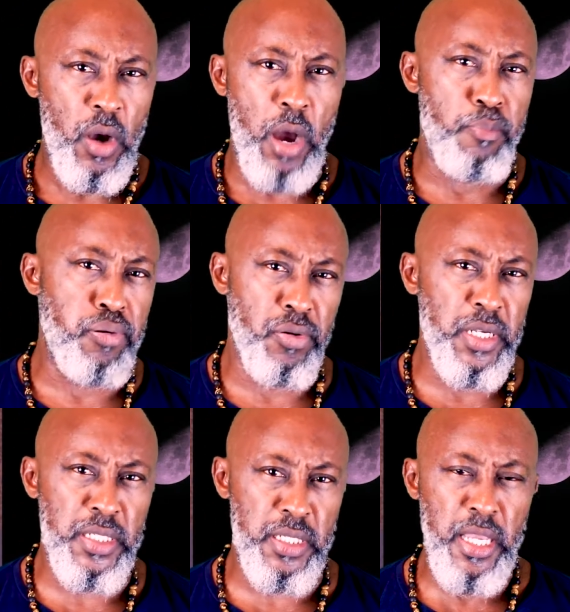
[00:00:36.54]
a
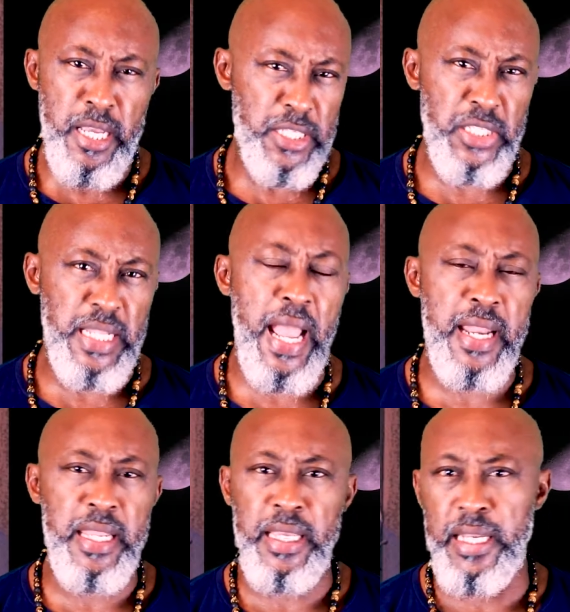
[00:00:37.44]
priest
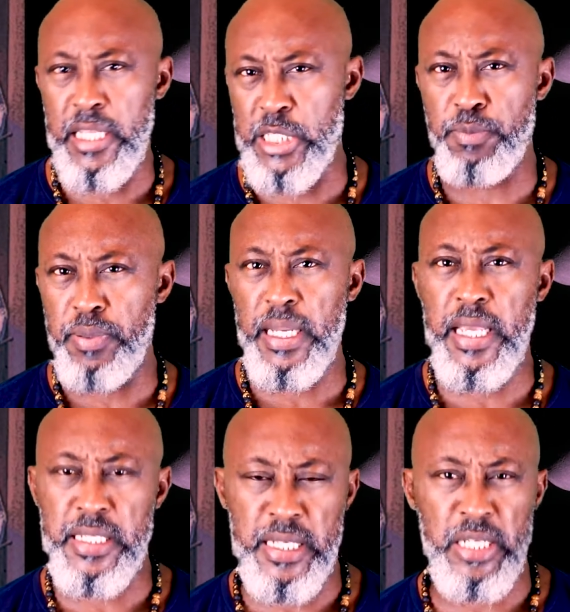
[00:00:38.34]
standing in his
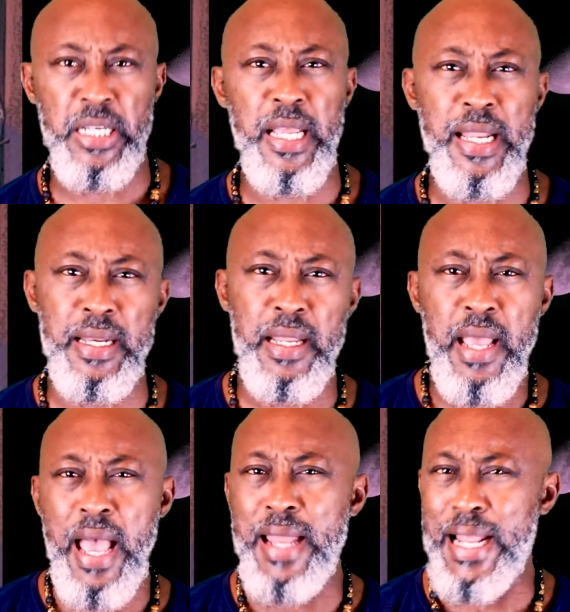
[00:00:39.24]
place and
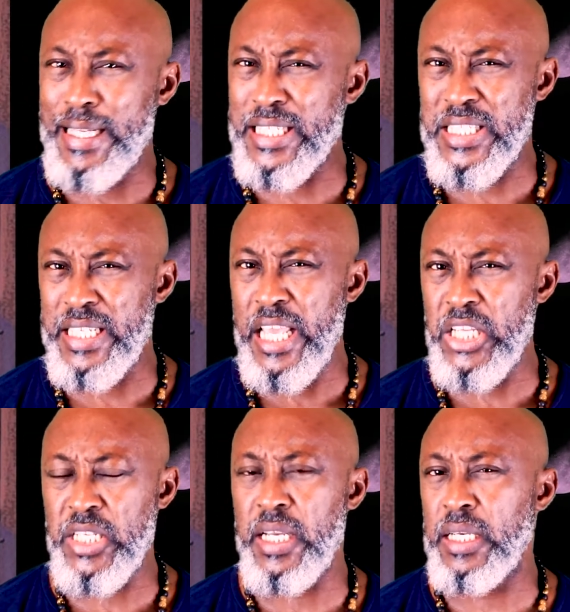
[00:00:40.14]
at his
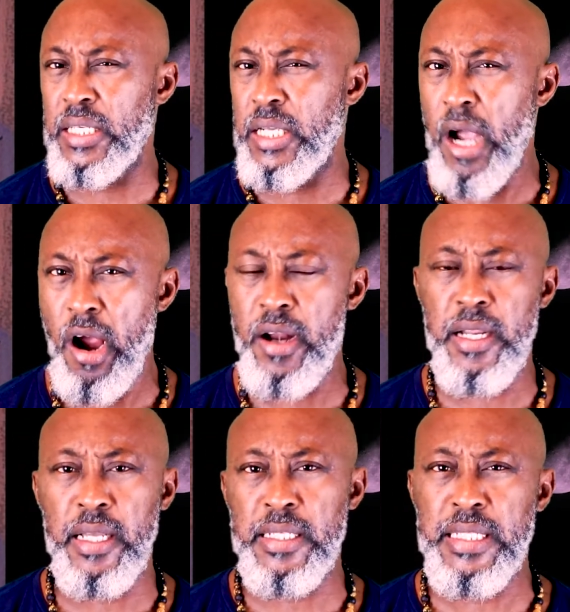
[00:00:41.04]
station and
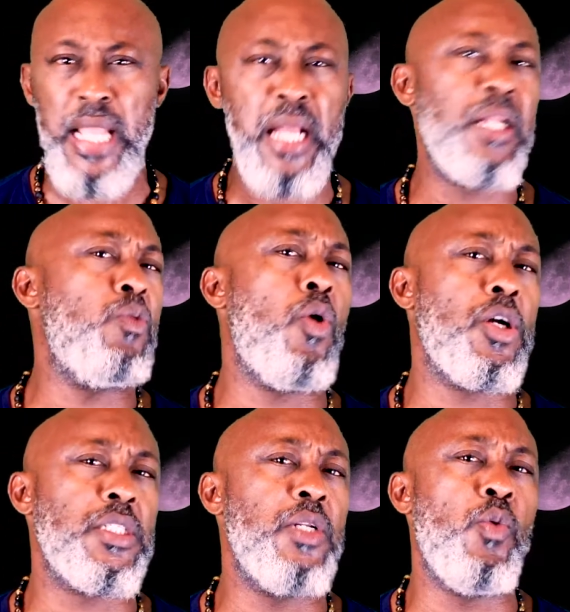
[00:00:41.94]
guarding and standing
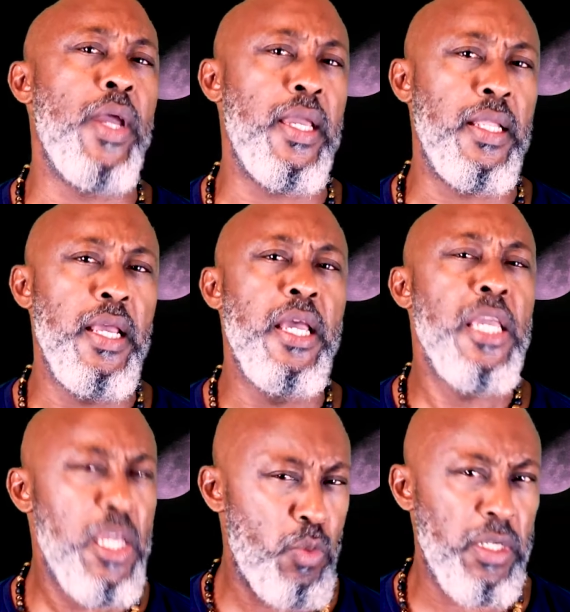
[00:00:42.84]
watch and awake,
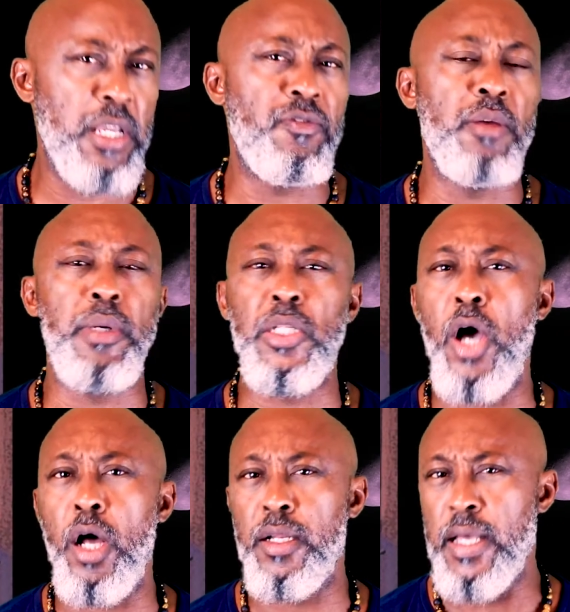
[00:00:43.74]
he would give them a
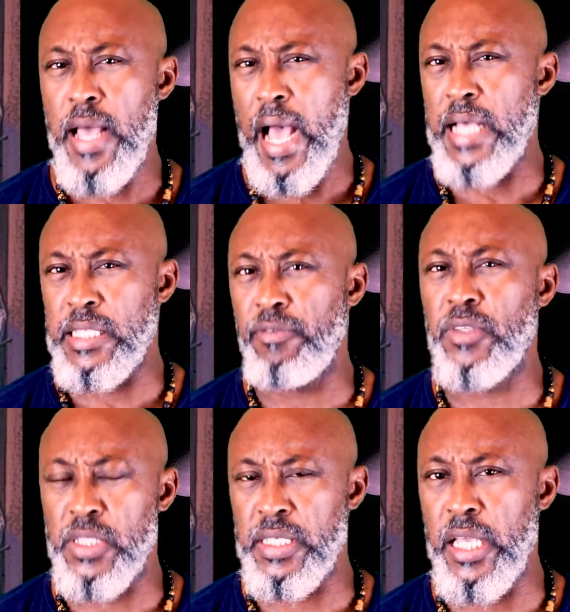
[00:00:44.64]
nod as if
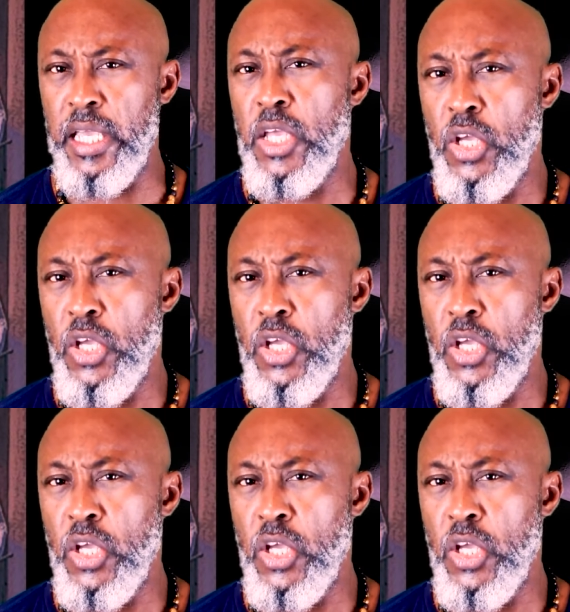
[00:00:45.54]
to say,